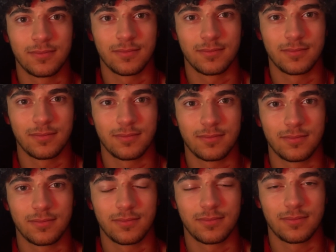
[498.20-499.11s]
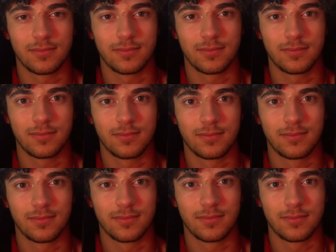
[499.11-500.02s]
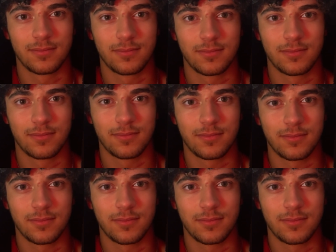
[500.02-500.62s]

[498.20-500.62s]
(no one is talking)